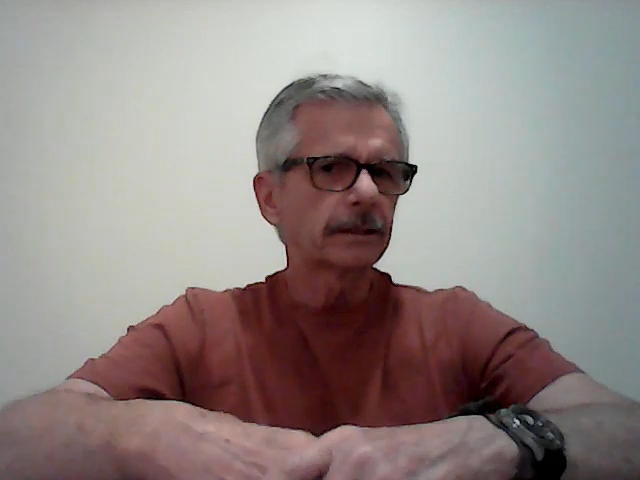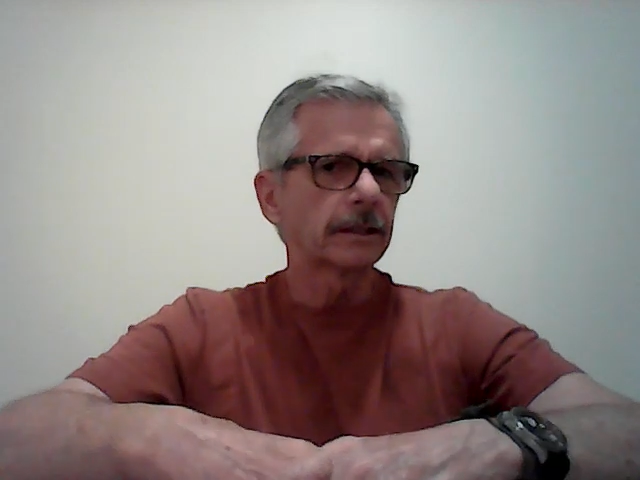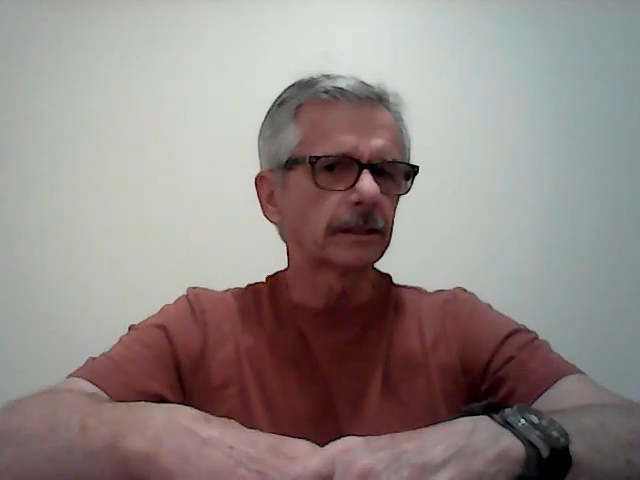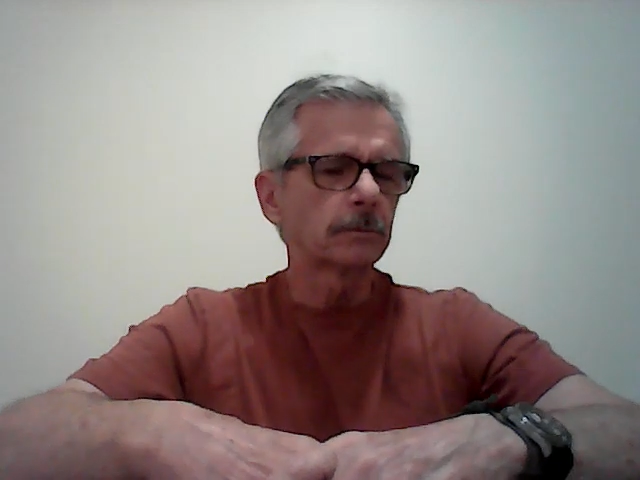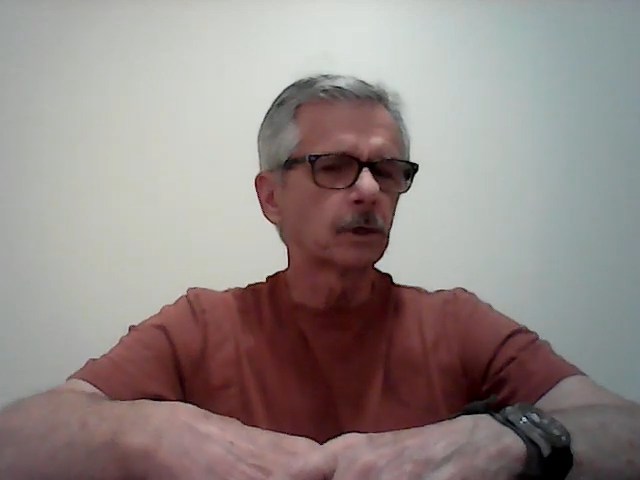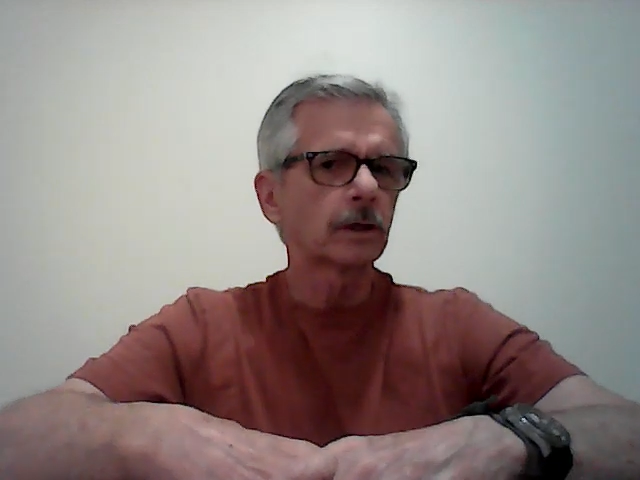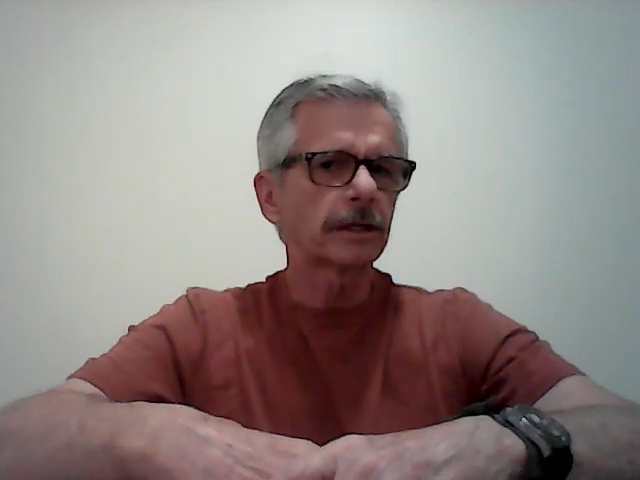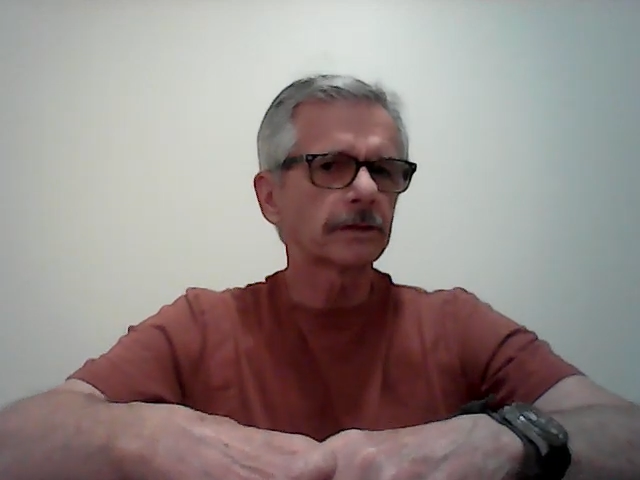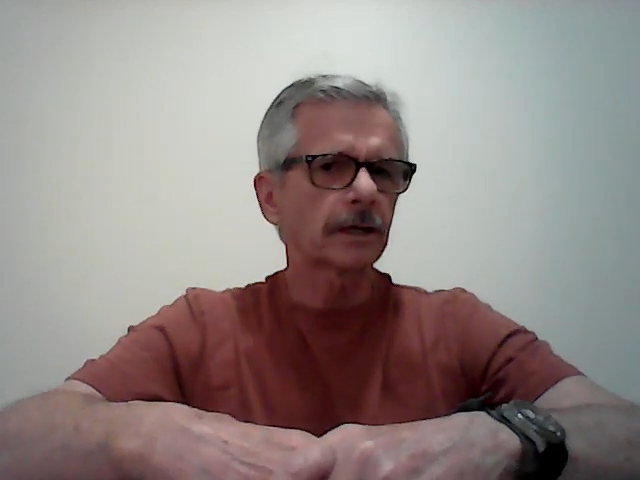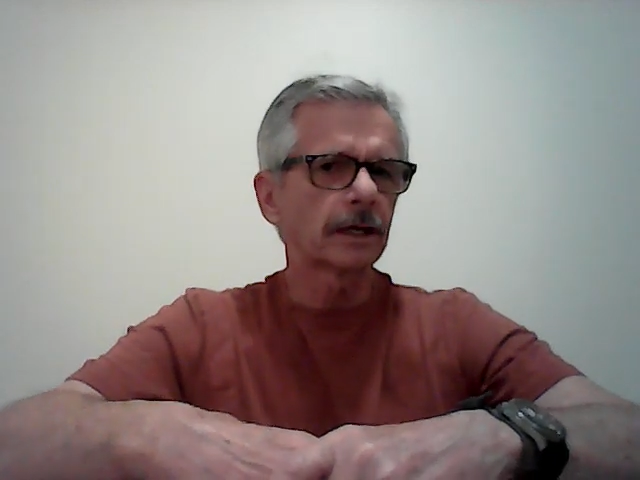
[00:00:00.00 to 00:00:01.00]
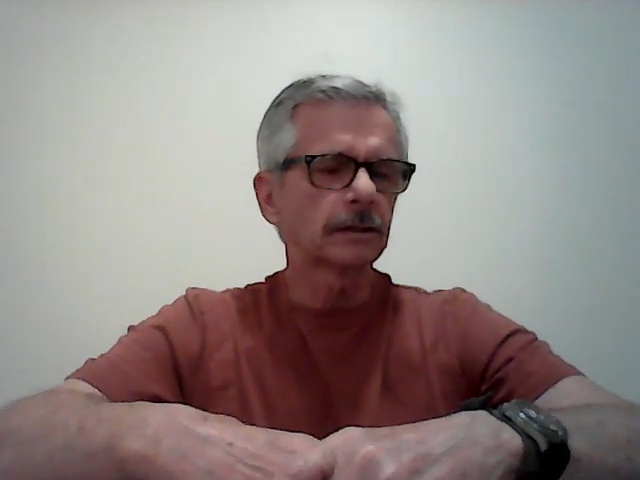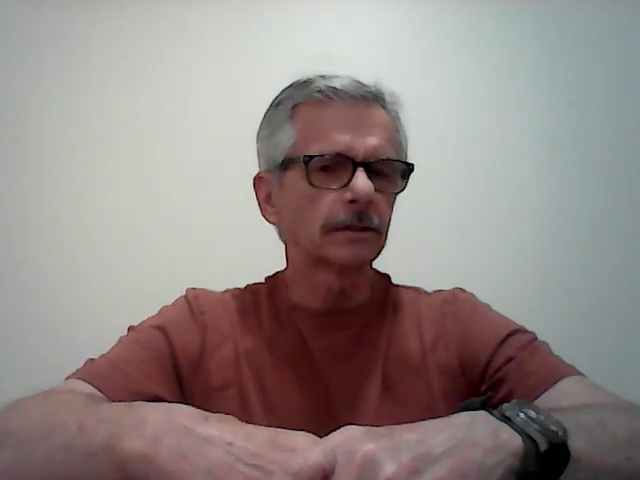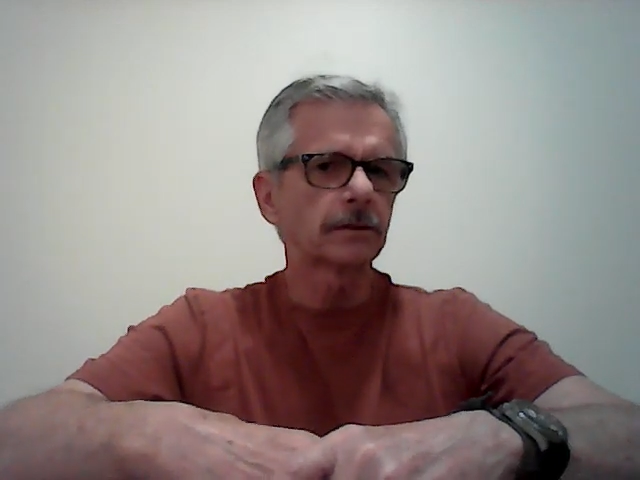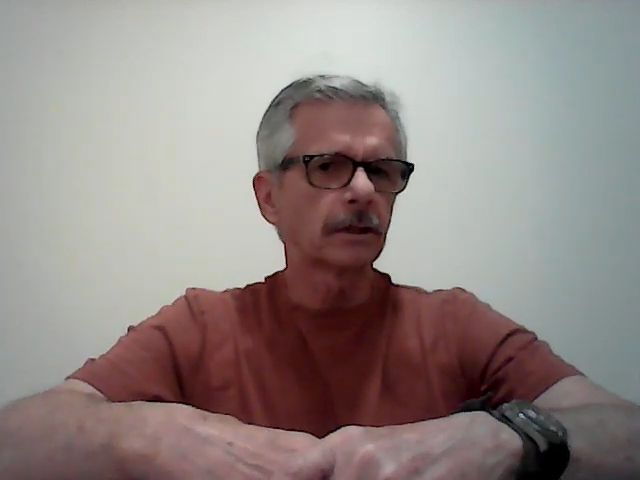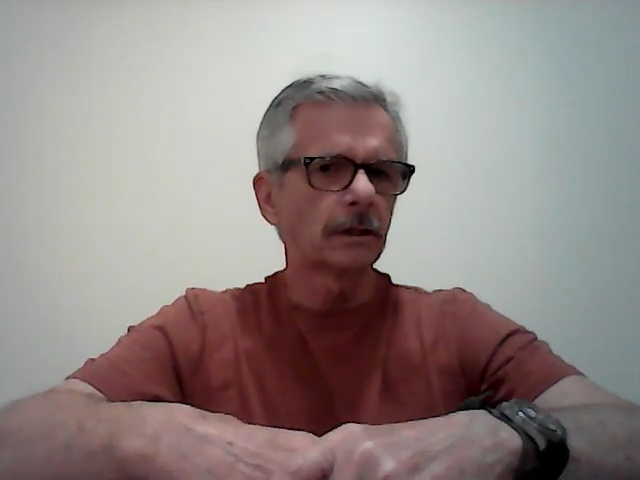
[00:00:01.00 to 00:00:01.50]
in a book
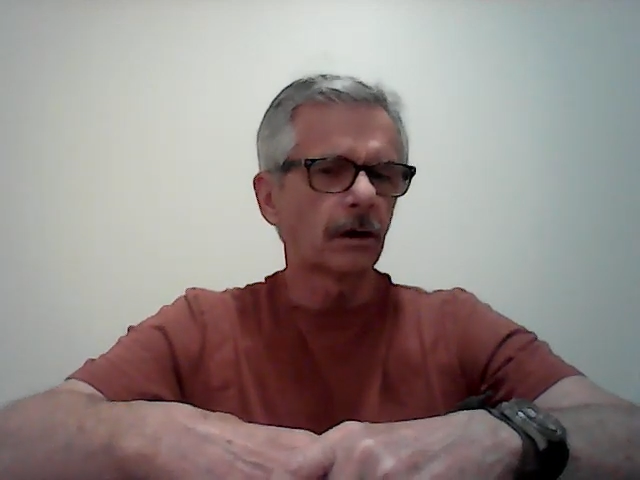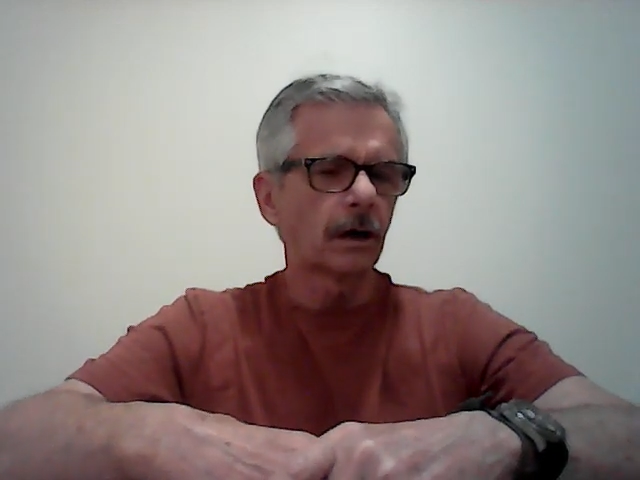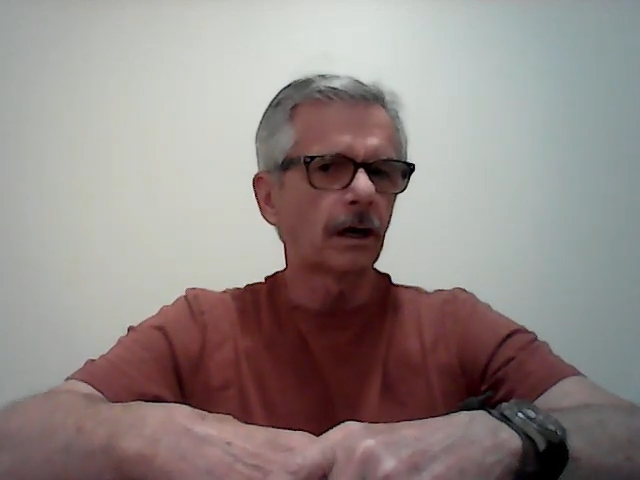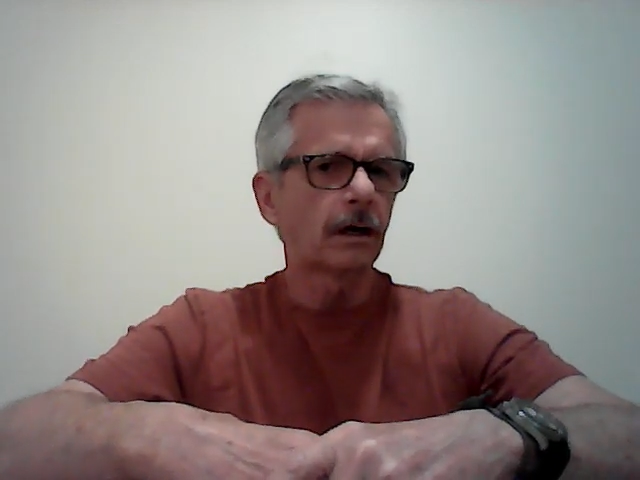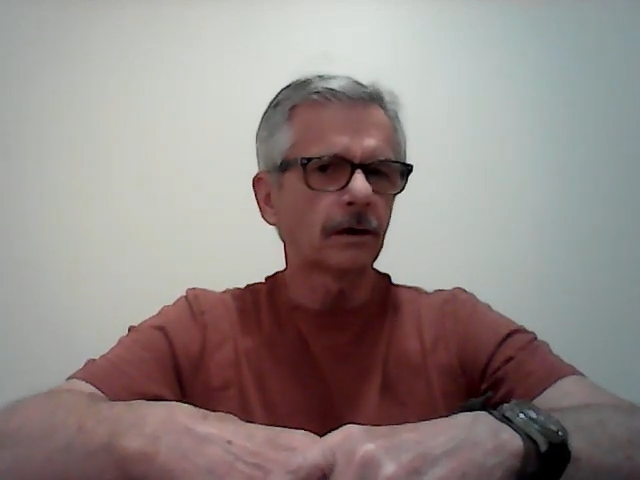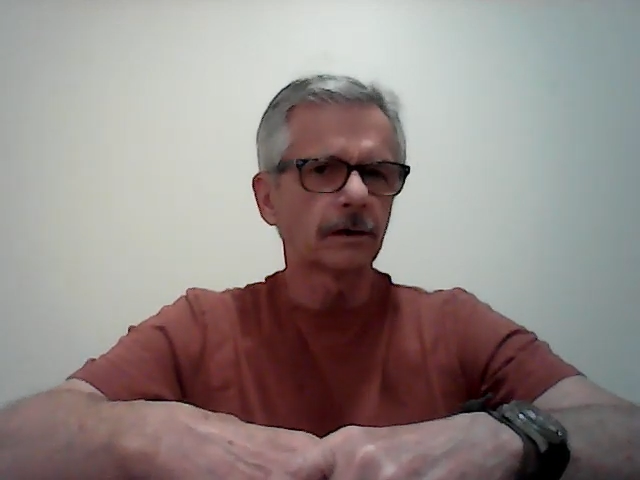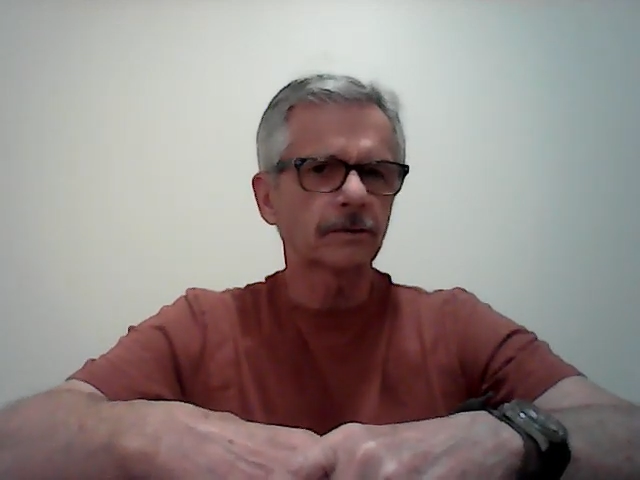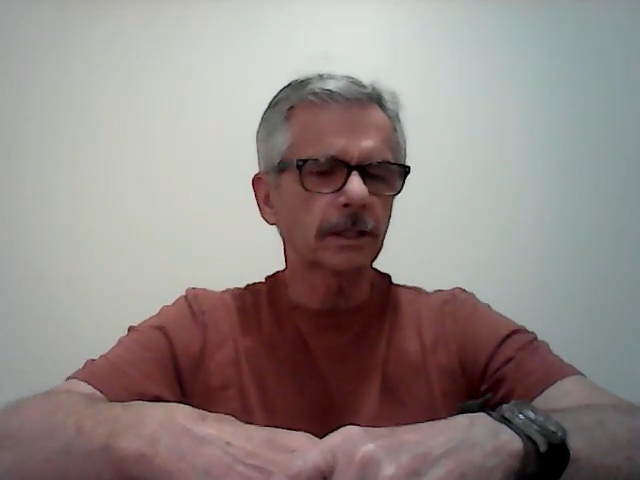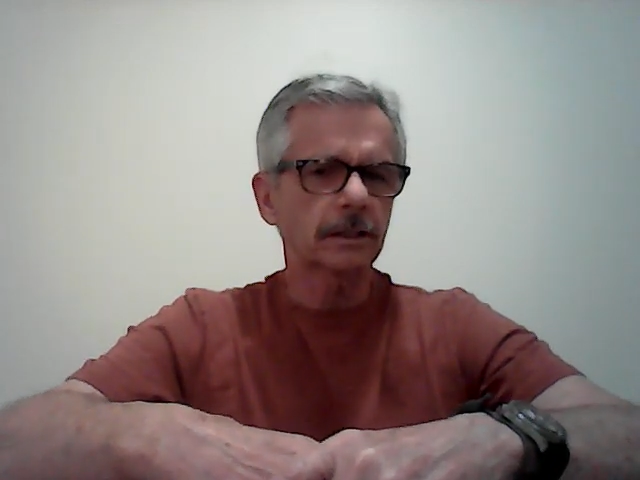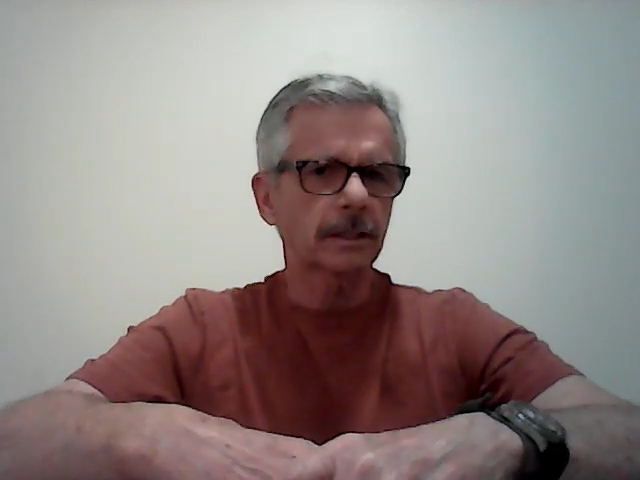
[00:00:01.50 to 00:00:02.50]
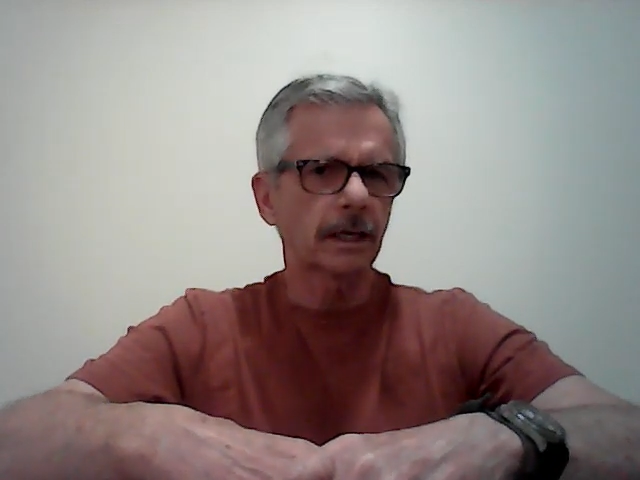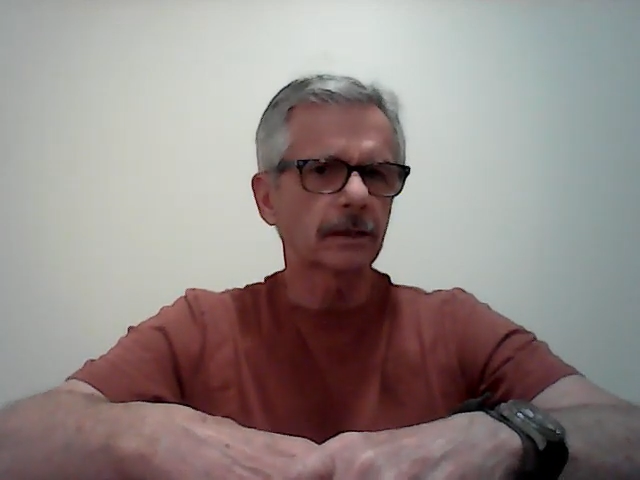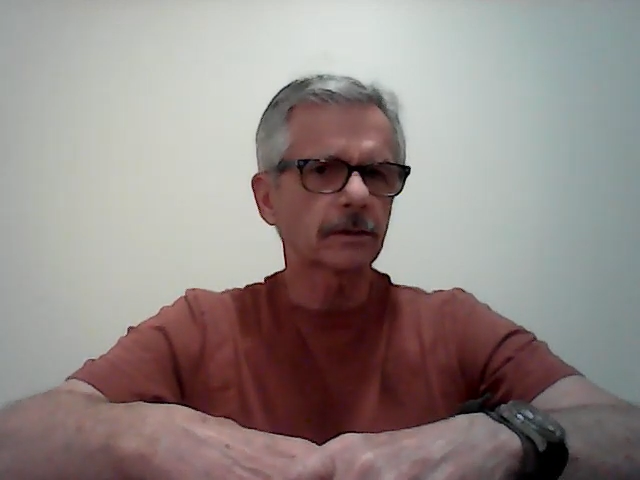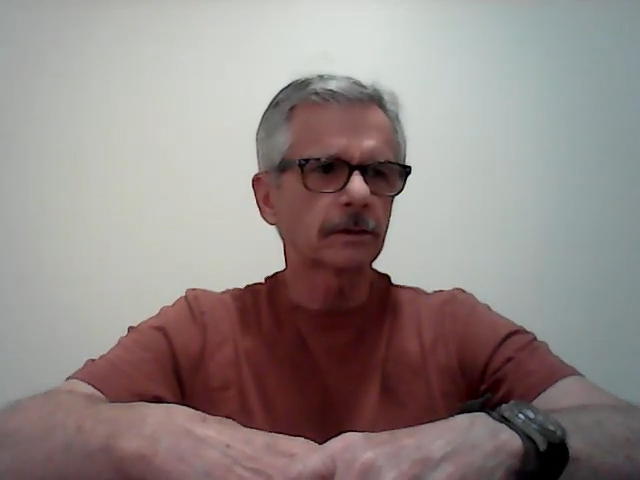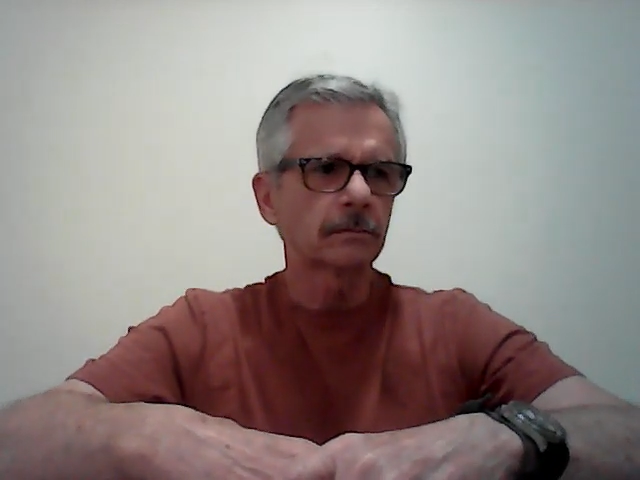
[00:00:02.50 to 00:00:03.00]
entitled The Law of
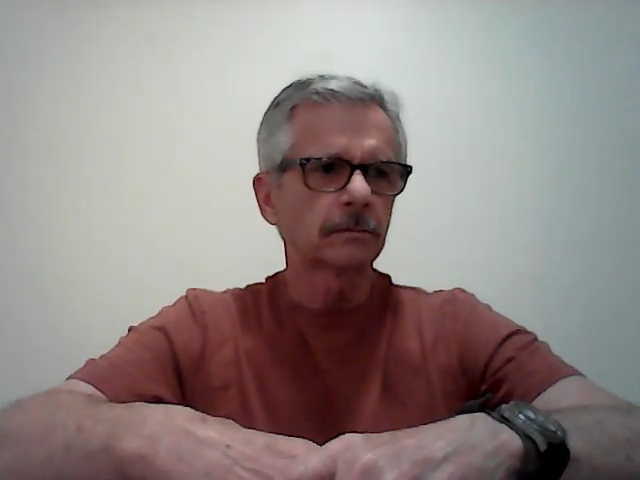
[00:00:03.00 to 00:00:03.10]
Success,